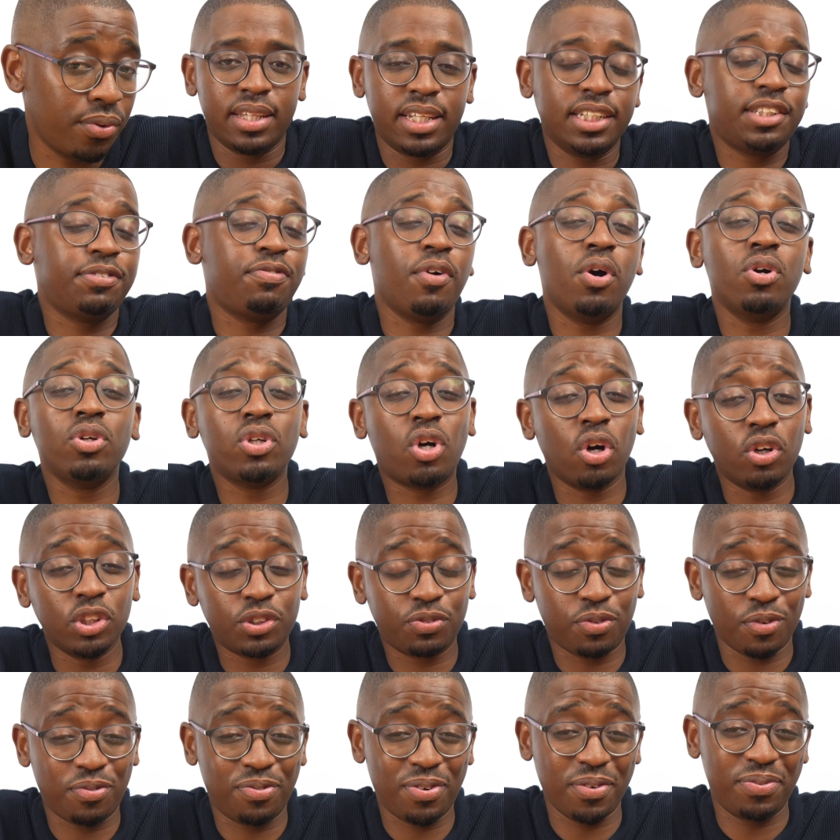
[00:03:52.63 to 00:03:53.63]
This phone goes
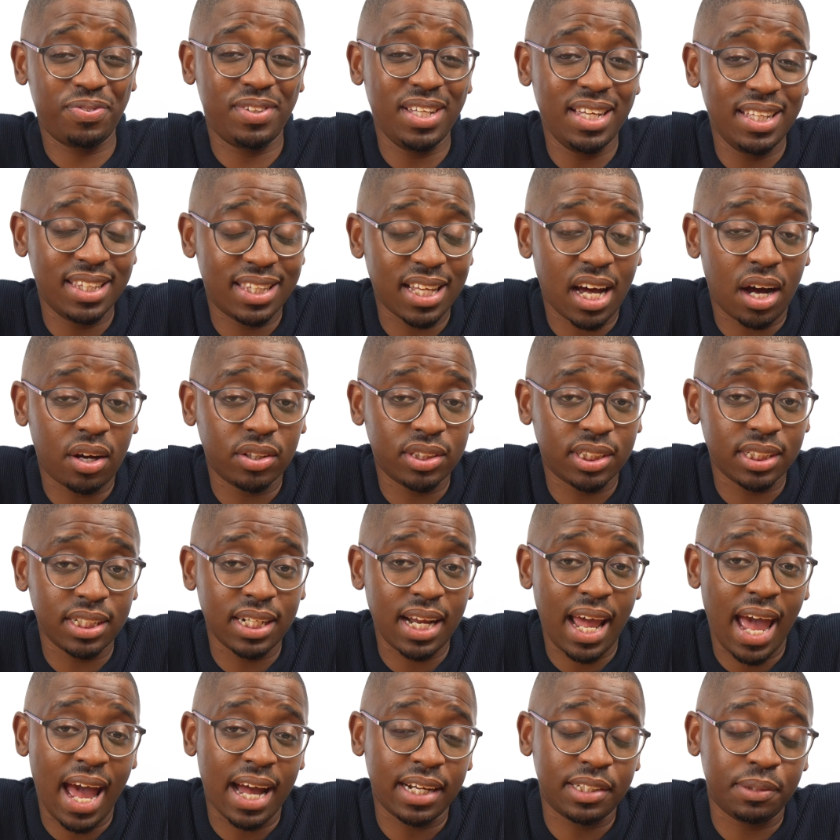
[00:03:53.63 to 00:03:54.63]
for 15,000
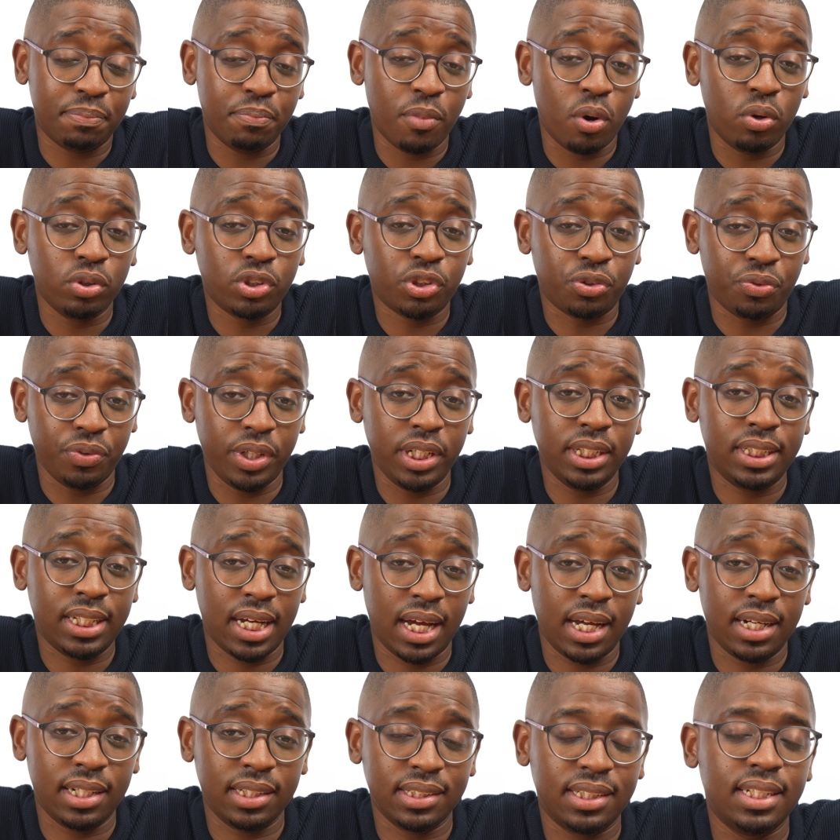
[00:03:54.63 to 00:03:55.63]
at most
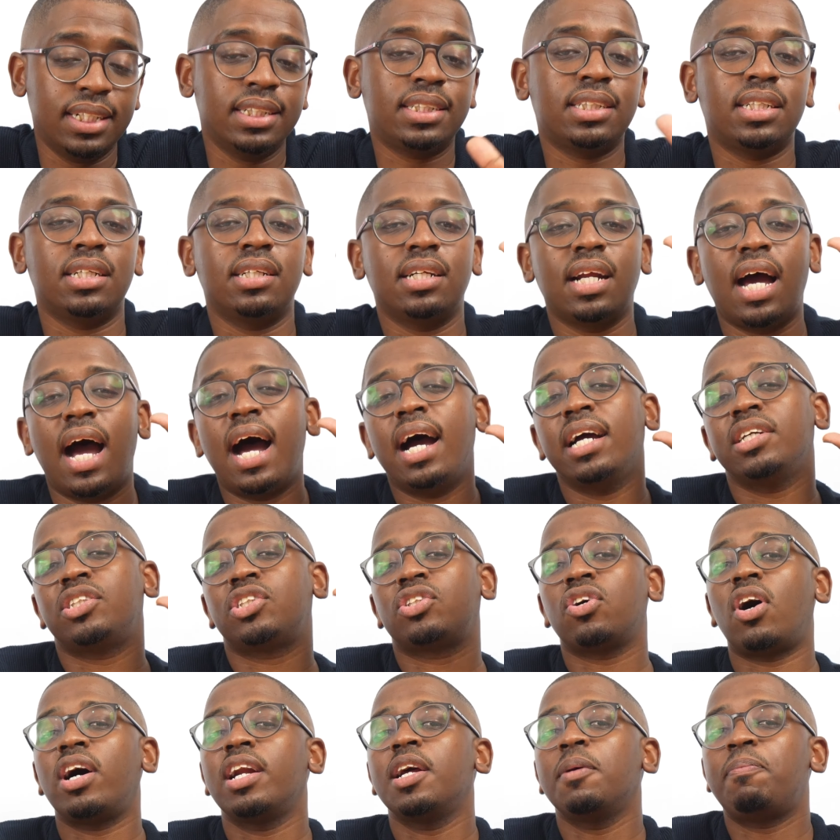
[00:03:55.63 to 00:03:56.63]
retailers. Listen, I
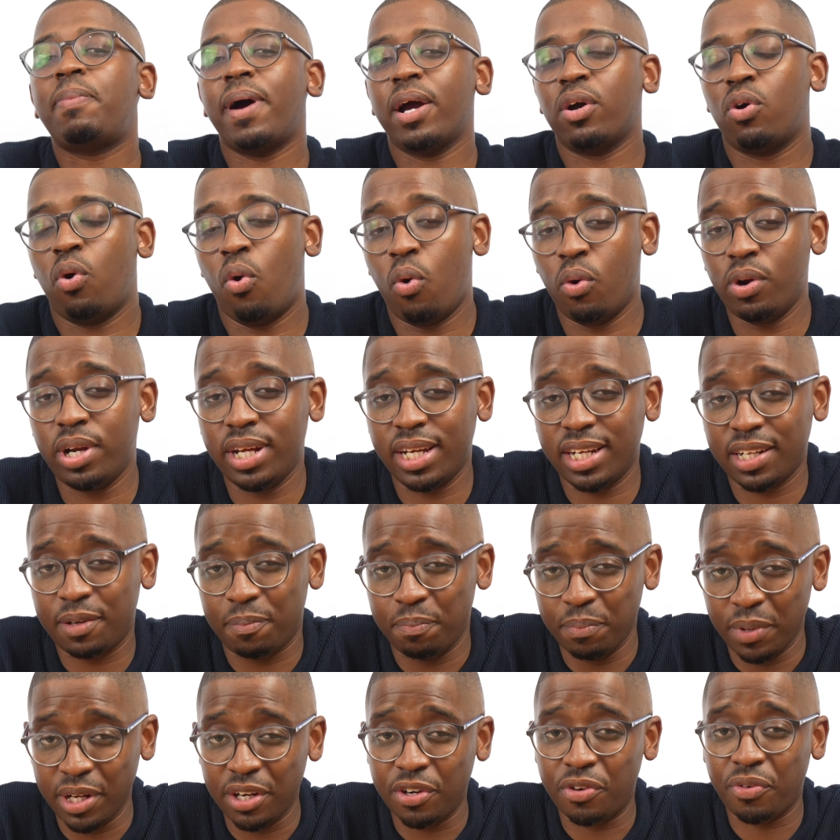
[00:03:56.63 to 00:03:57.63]
started by calling it
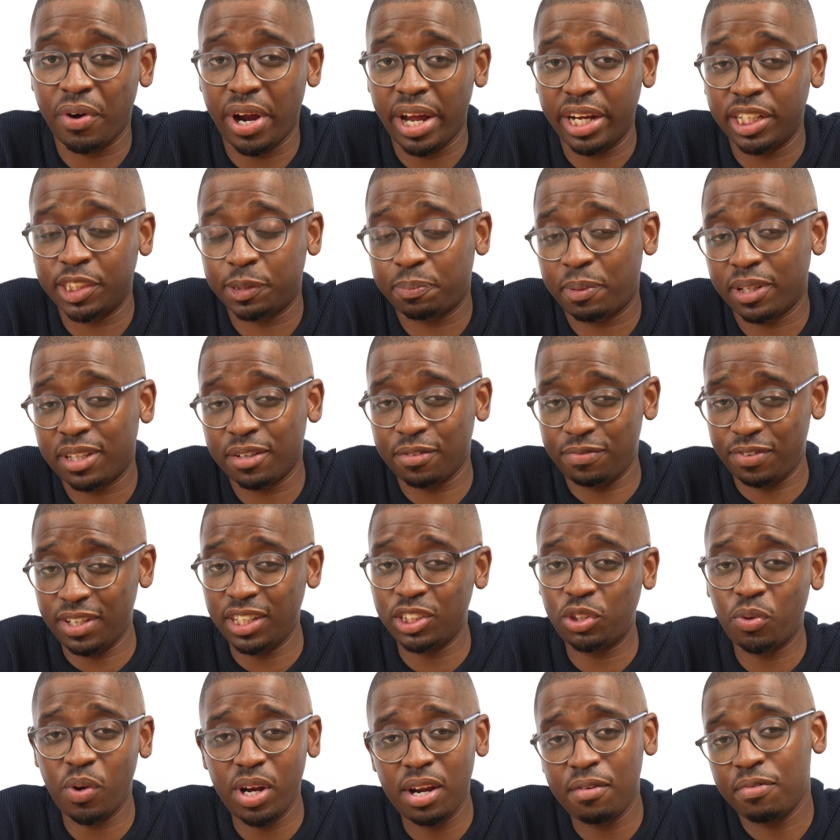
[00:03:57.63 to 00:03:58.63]
mid-range, but the
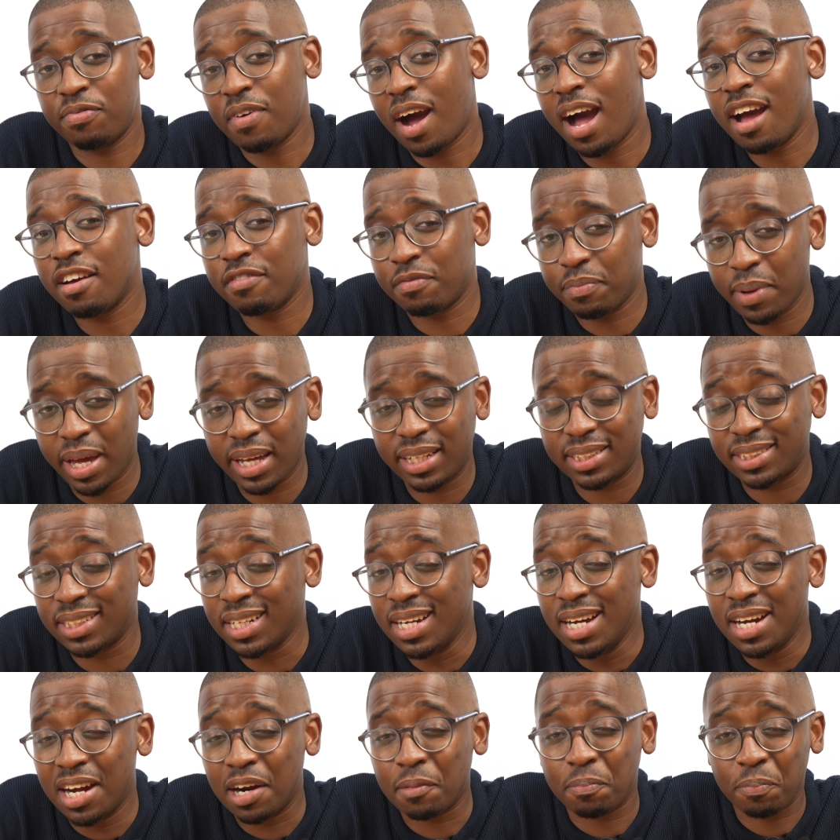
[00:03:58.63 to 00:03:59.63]
V25 makes
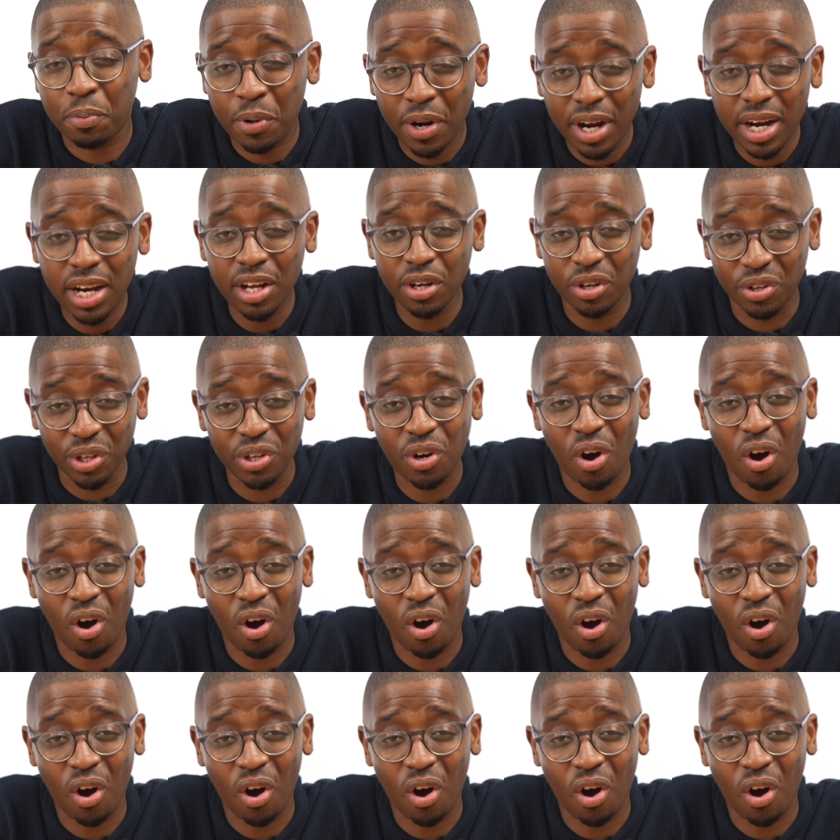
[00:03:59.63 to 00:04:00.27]
a pretty good